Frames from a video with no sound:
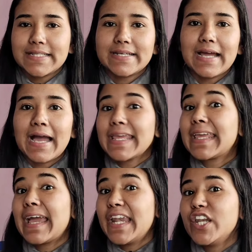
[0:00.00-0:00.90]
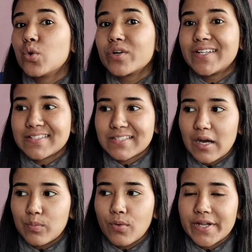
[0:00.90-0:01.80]
that I cannot
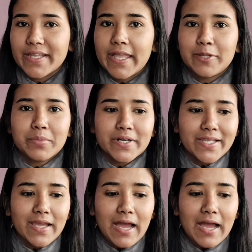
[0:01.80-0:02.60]
disappoint anybody.